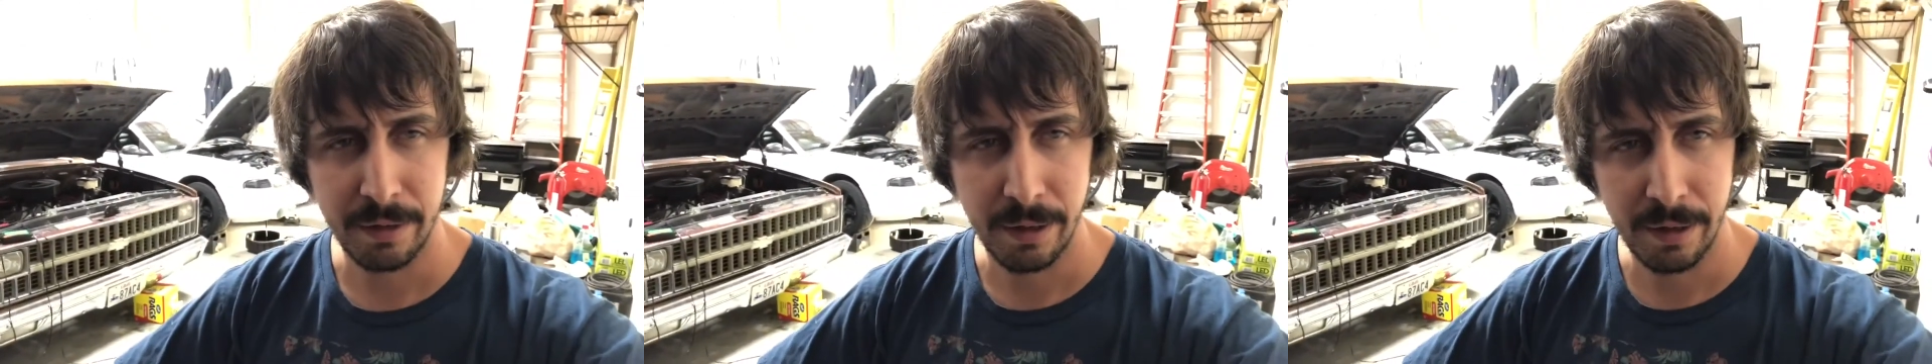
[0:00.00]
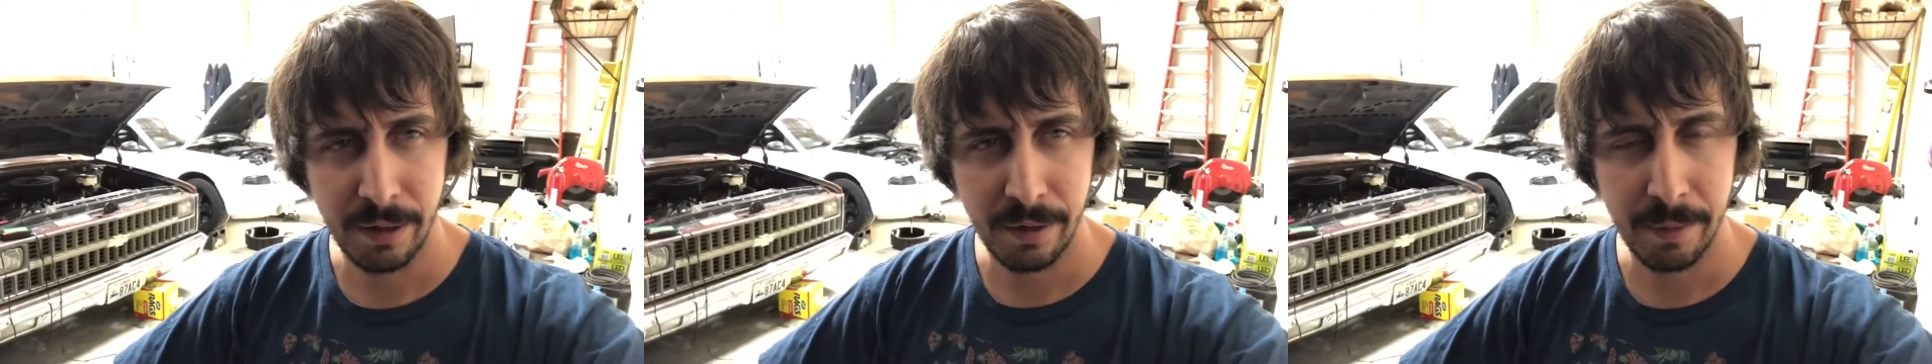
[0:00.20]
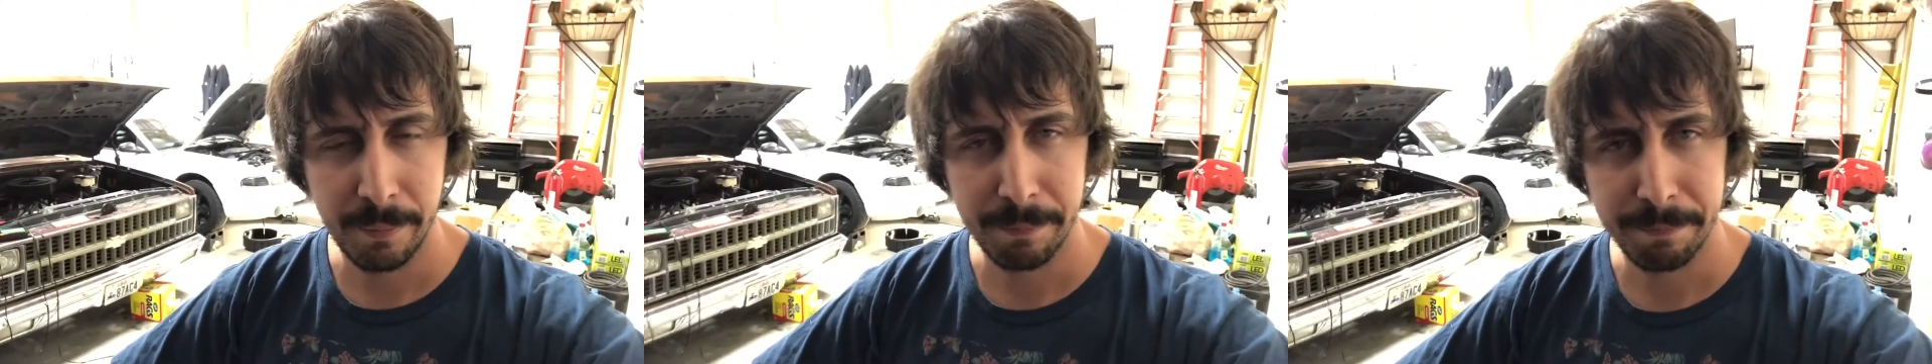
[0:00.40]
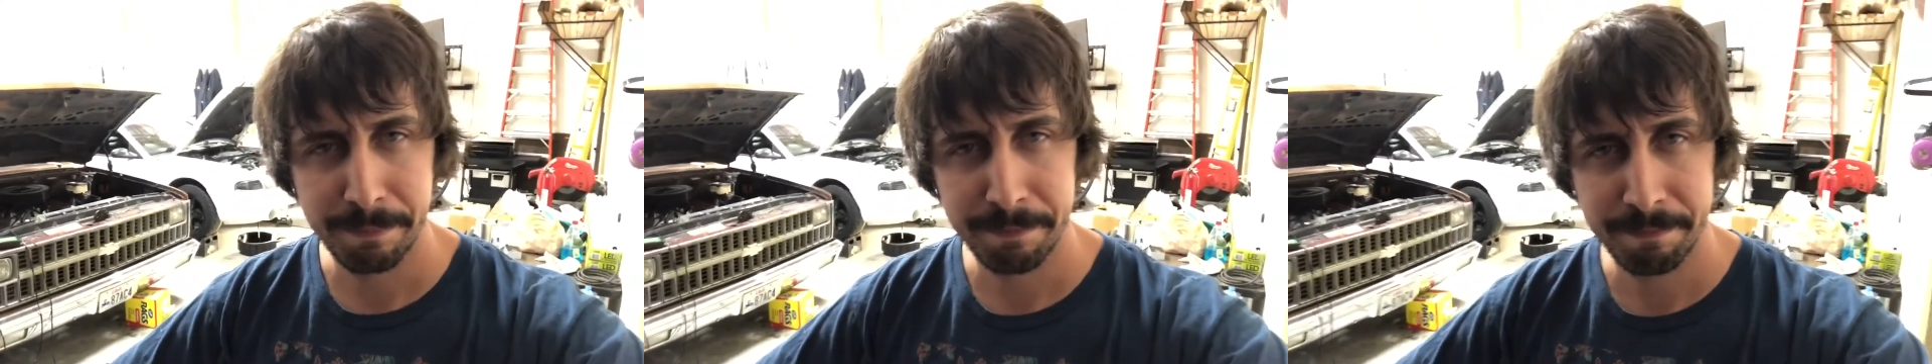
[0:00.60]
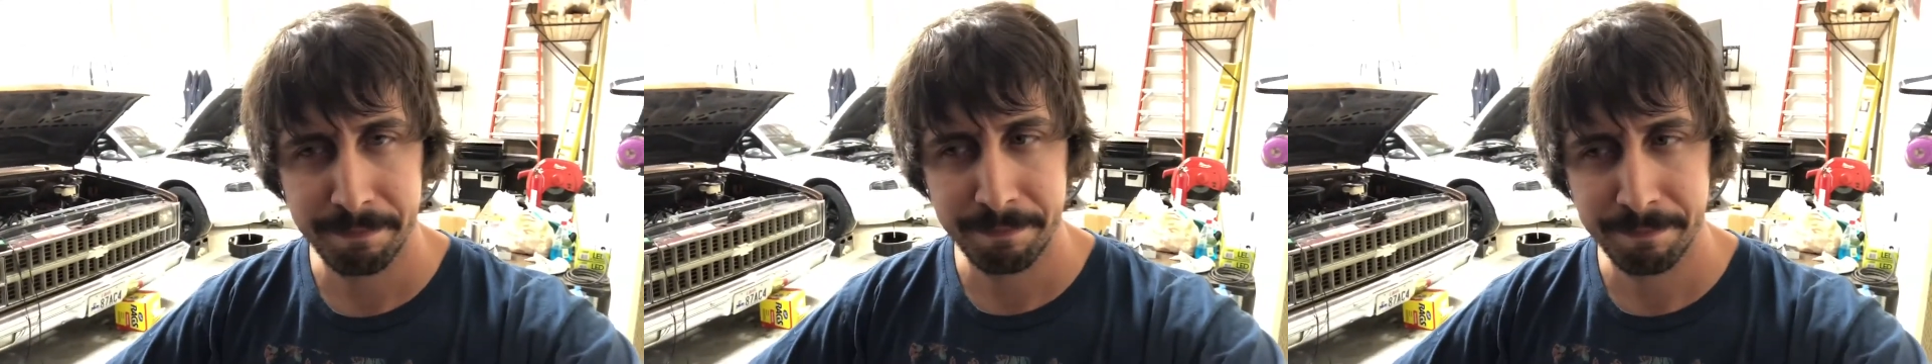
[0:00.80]
Um,
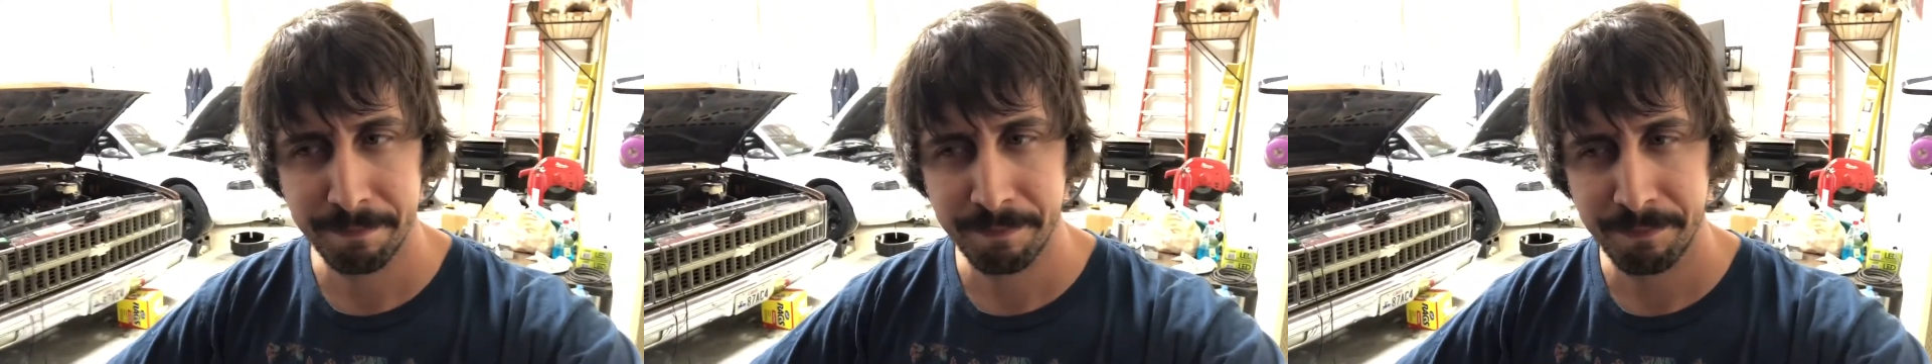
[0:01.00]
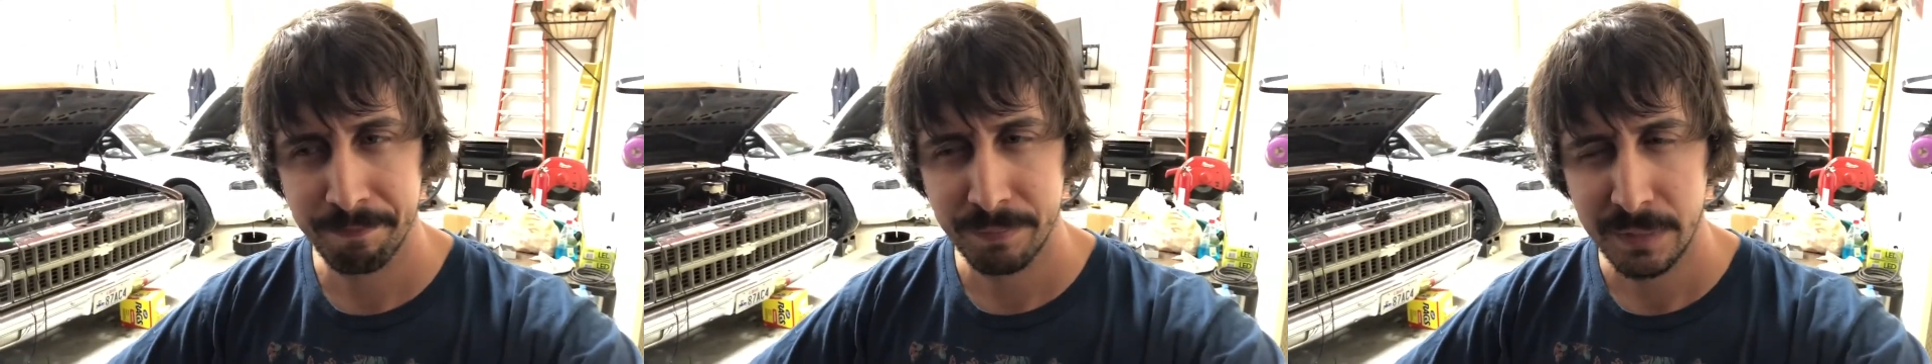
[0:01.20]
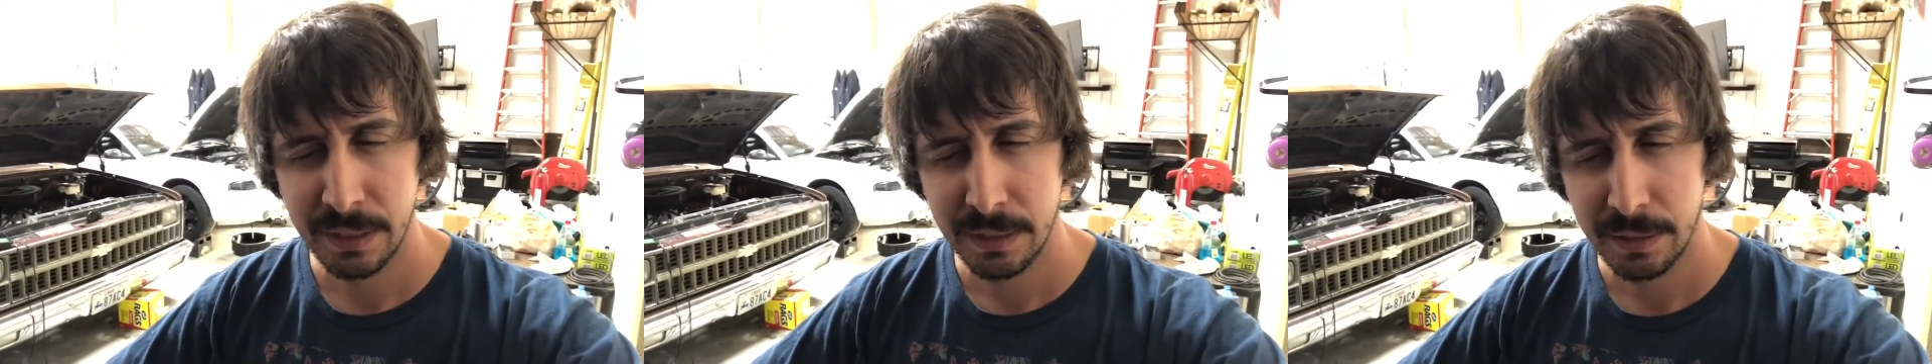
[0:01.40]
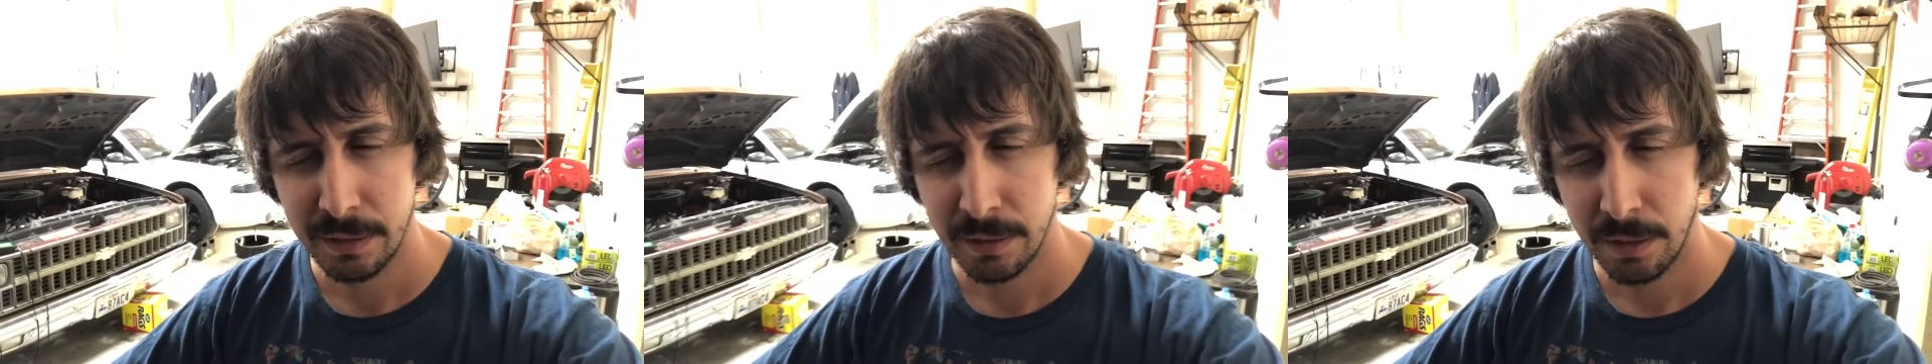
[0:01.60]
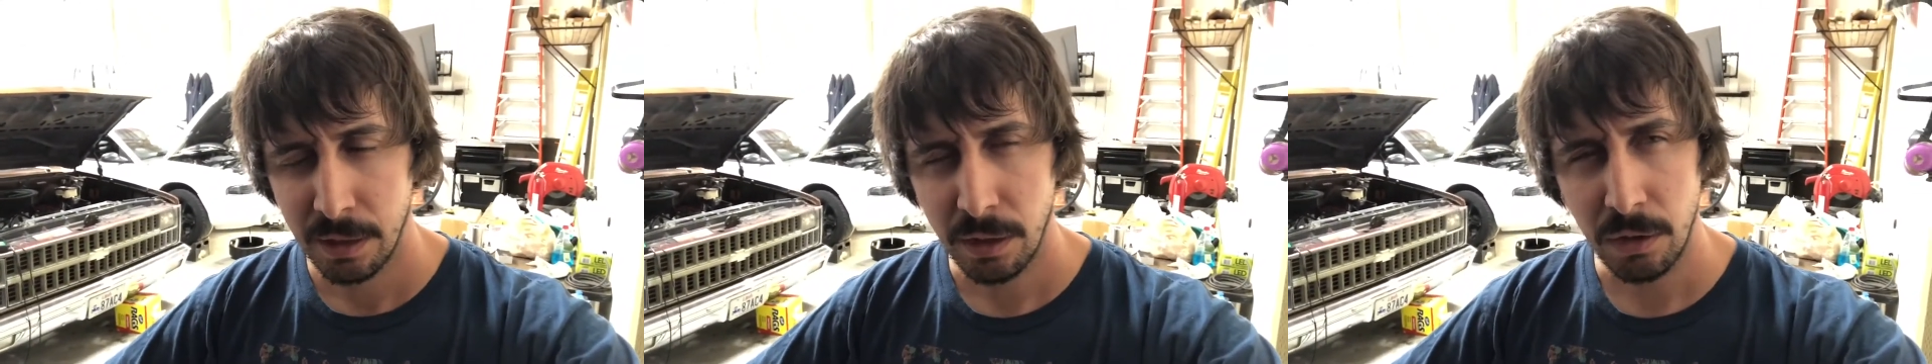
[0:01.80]

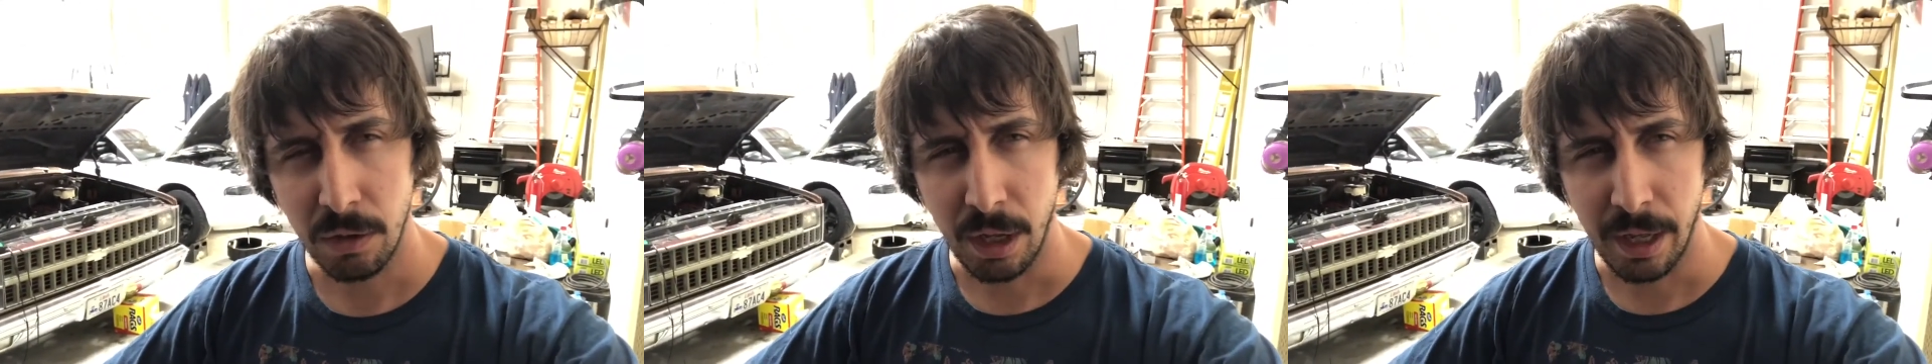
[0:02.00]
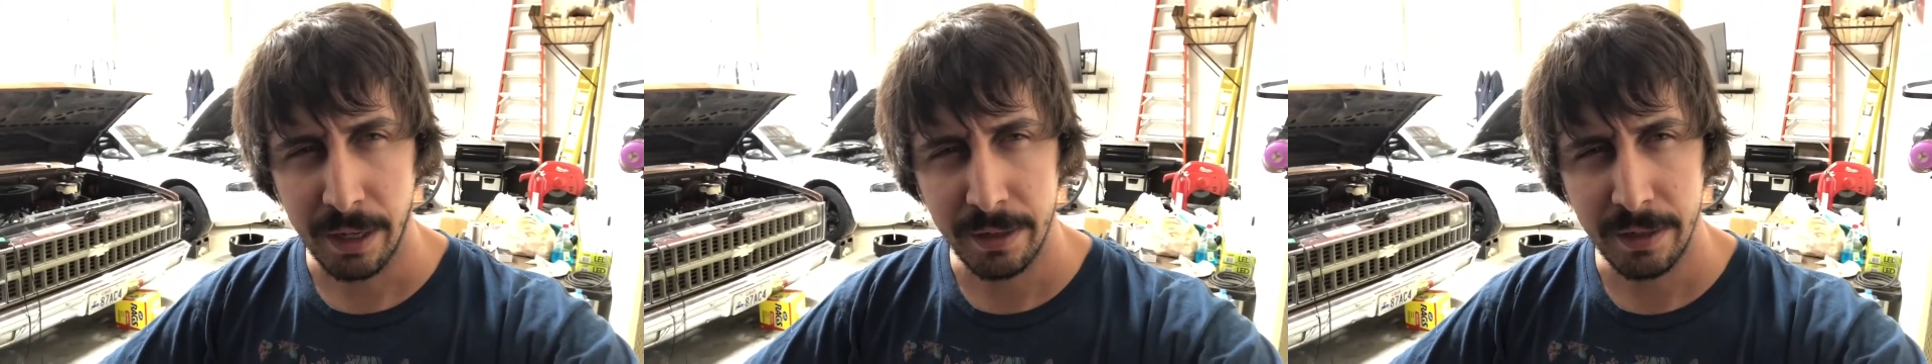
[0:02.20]
a little odd.